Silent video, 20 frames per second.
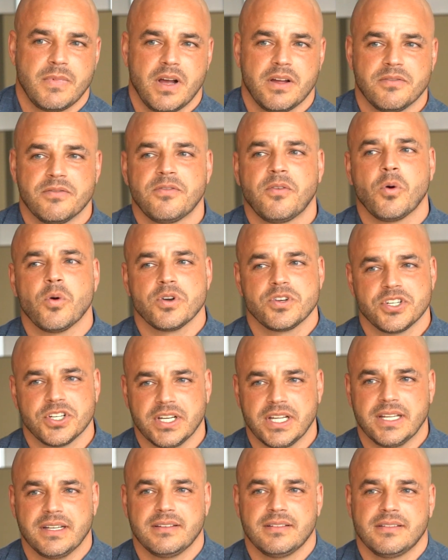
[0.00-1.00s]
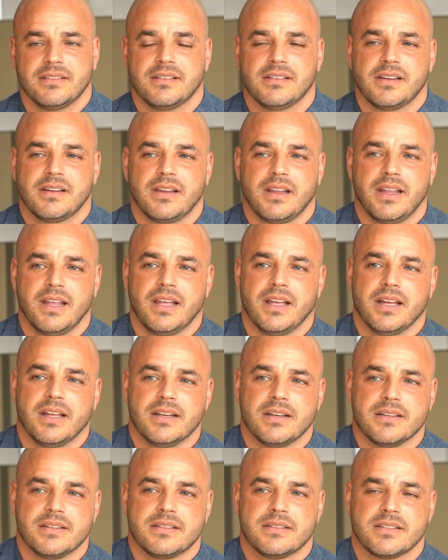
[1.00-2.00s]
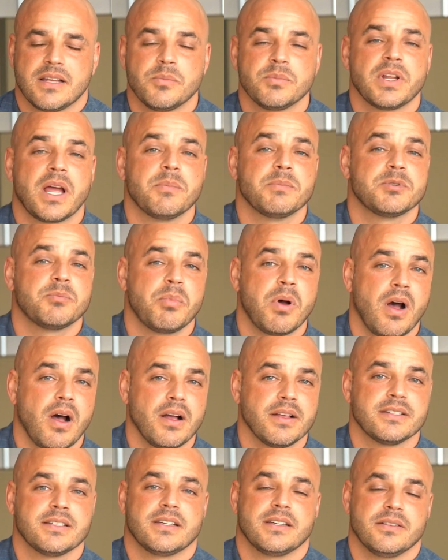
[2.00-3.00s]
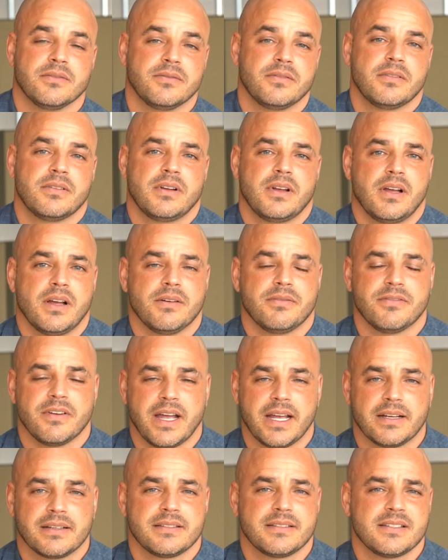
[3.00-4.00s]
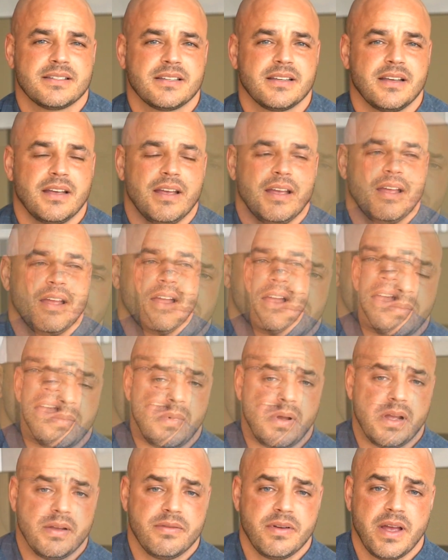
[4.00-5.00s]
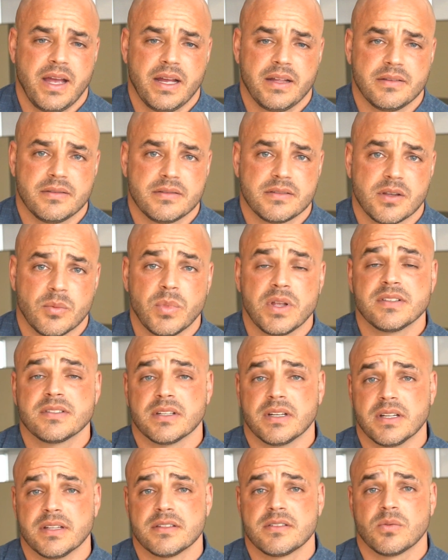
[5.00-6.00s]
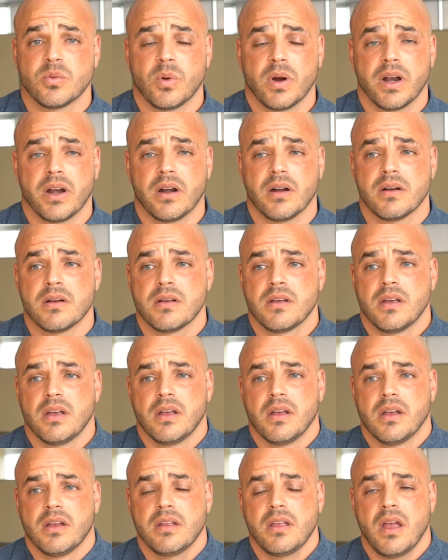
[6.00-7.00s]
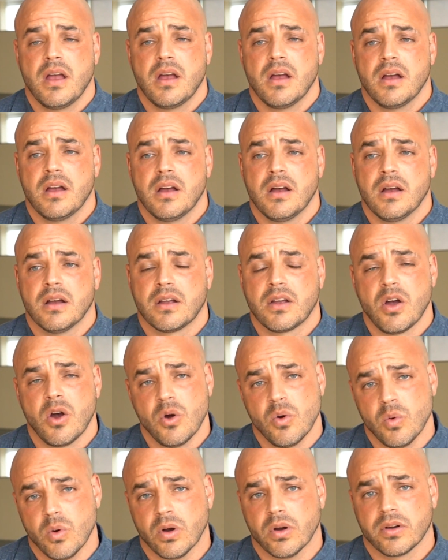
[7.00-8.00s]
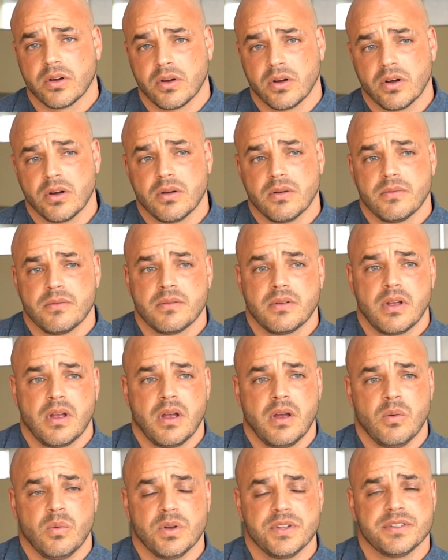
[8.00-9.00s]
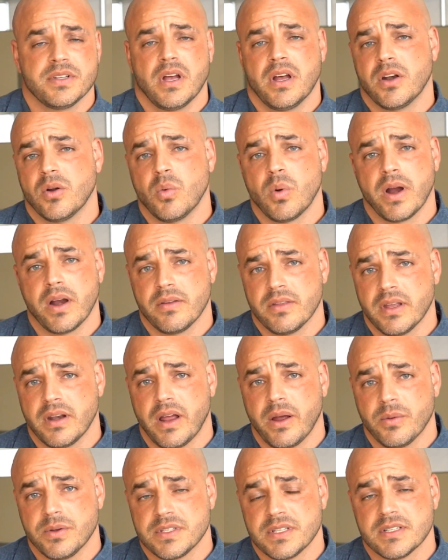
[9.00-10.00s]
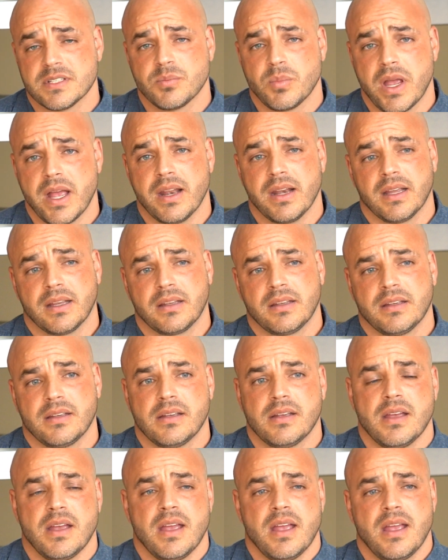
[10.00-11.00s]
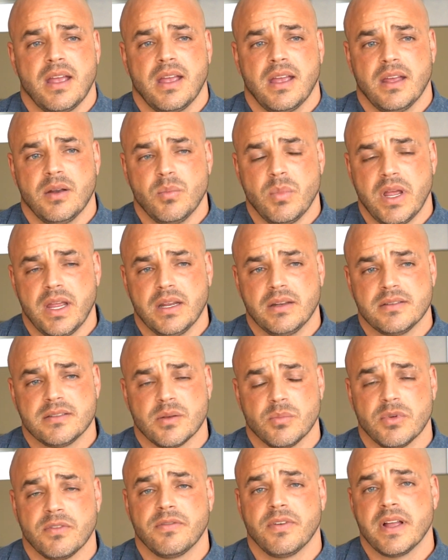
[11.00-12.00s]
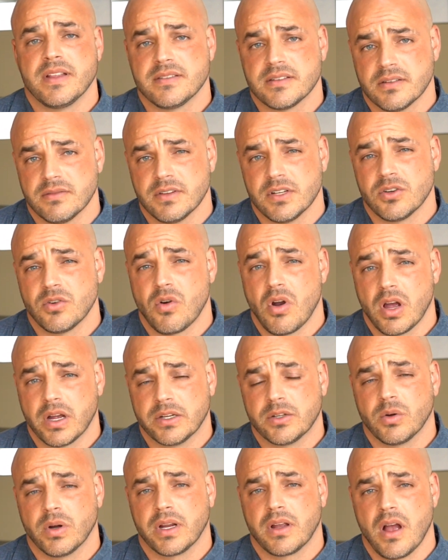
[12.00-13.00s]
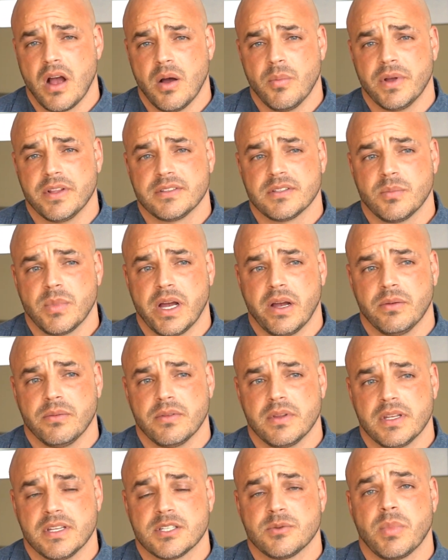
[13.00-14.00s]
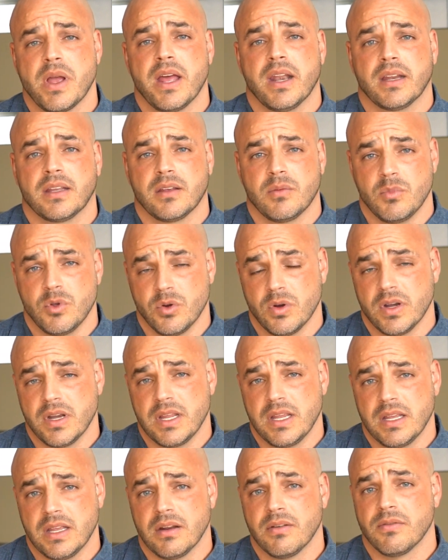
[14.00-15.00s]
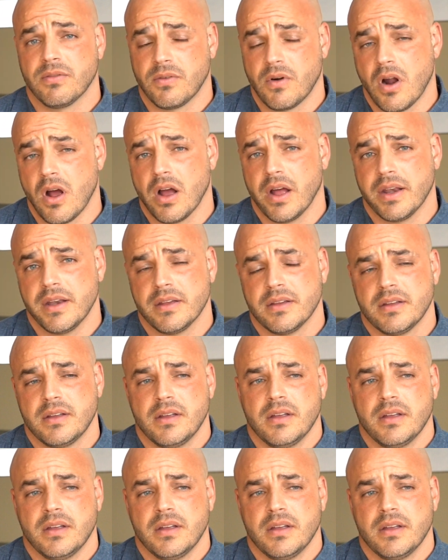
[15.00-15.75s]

unfortunate and sometimes positive effects. I've had some incidents where a coworker was unaware that I was Hispanic and made some offensive and derogatory comments about the Hispanic community and fraud.